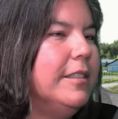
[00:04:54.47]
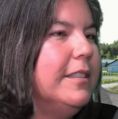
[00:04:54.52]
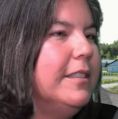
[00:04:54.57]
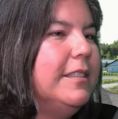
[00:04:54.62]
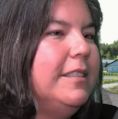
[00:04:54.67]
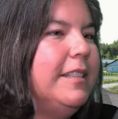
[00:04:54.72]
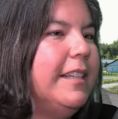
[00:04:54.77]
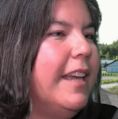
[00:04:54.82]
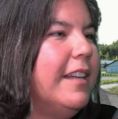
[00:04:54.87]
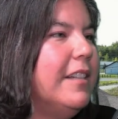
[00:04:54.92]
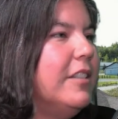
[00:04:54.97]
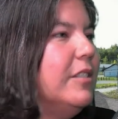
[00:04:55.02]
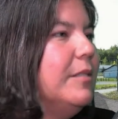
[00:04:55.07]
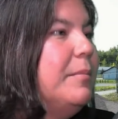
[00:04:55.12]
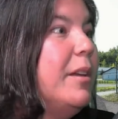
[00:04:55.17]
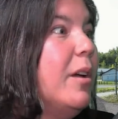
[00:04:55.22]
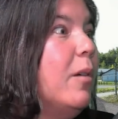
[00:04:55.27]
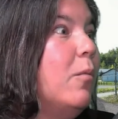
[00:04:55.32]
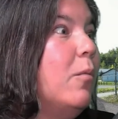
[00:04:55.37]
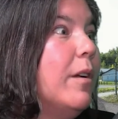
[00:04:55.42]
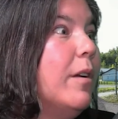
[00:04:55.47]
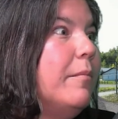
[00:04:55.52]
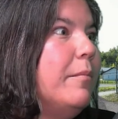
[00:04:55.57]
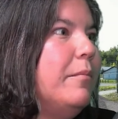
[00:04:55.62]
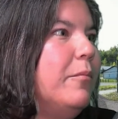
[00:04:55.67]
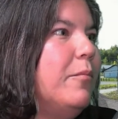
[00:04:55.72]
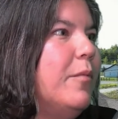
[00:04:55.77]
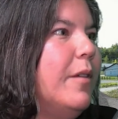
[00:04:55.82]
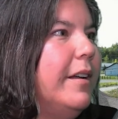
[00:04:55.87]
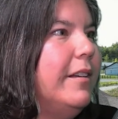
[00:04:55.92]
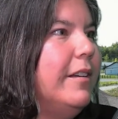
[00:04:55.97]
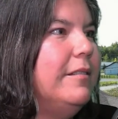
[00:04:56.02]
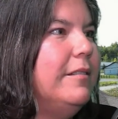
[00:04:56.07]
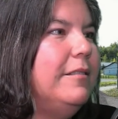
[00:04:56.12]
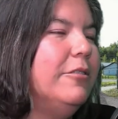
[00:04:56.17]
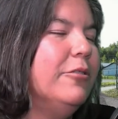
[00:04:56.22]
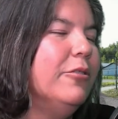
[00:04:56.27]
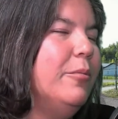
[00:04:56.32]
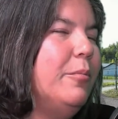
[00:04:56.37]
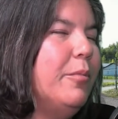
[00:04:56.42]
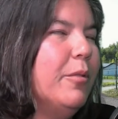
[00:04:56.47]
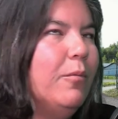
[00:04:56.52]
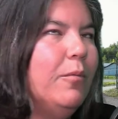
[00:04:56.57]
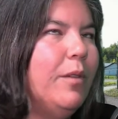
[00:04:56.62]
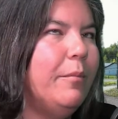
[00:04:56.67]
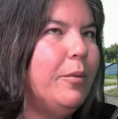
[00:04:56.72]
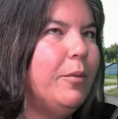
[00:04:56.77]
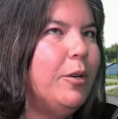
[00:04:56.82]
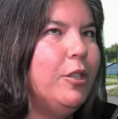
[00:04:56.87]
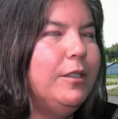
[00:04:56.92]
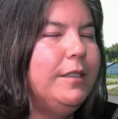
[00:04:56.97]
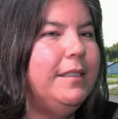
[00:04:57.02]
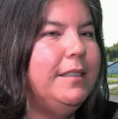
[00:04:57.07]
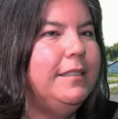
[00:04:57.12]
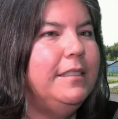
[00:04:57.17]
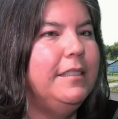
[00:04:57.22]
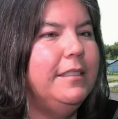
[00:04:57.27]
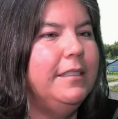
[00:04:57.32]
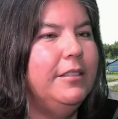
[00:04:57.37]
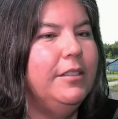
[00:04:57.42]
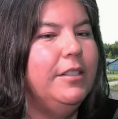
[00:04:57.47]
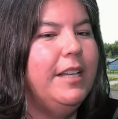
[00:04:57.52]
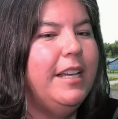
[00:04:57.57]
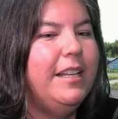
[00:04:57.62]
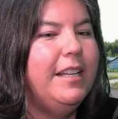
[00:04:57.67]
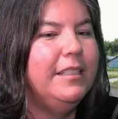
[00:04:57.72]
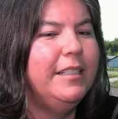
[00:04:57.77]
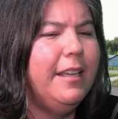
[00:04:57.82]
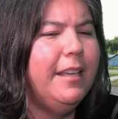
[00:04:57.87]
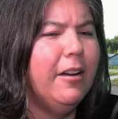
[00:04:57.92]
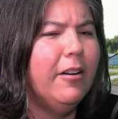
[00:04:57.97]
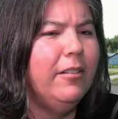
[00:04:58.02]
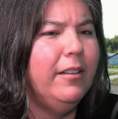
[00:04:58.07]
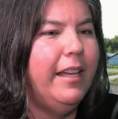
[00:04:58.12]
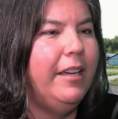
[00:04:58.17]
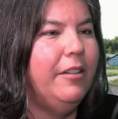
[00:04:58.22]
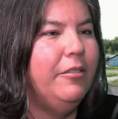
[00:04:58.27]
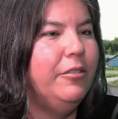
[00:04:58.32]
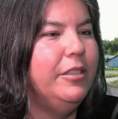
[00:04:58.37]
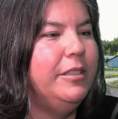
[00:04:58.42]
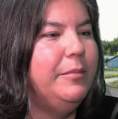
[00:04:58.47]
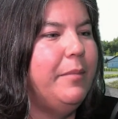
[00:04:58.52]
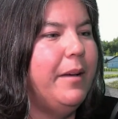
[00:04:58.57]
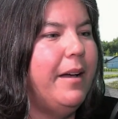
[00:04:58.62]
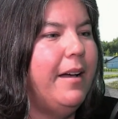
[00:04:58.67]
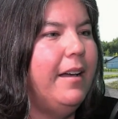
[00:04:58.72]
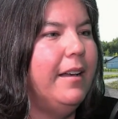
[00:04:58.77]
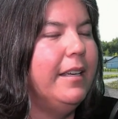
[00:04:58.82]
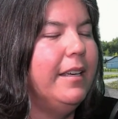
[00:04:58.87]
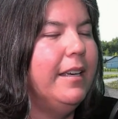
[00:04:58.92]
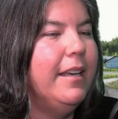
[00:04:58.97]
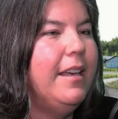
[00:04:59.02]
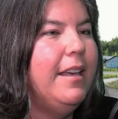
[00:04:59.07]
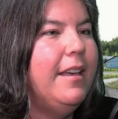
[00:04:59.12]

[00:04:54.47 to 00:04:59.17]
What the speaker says: can't just be on one group or one person to get our language back.